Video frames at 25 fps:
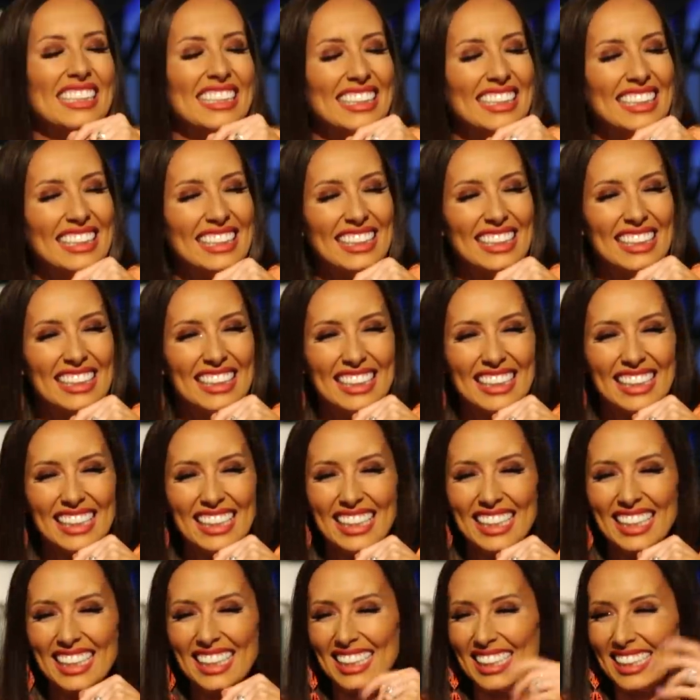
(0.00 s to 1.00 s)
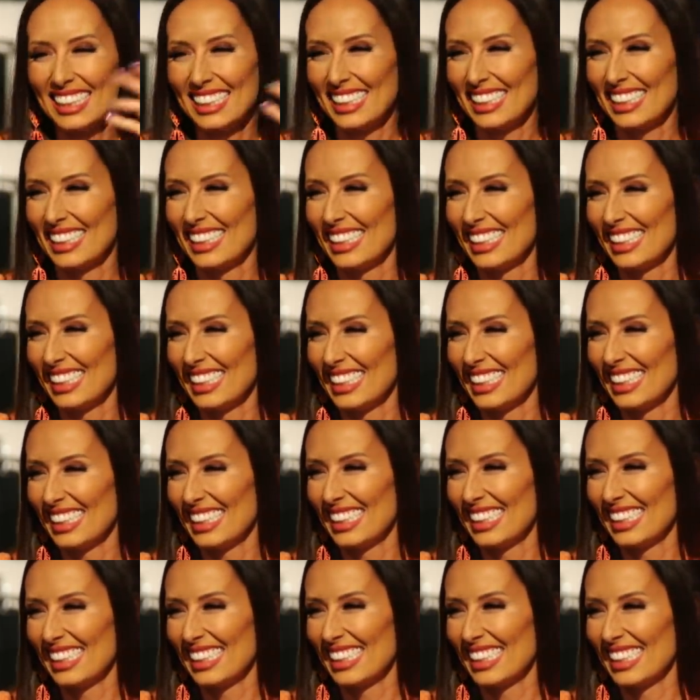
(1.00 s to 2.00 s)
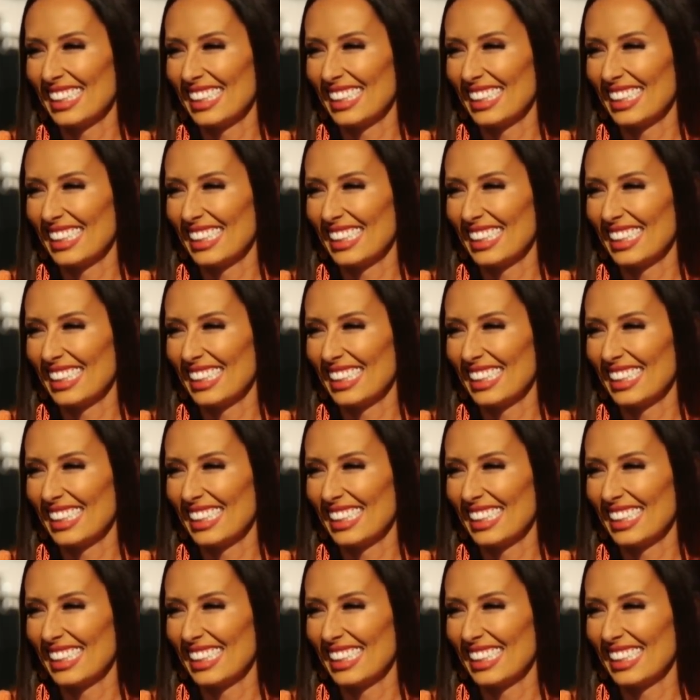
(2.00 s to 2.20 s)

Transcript: been very, very funny. Hey, this is, where is this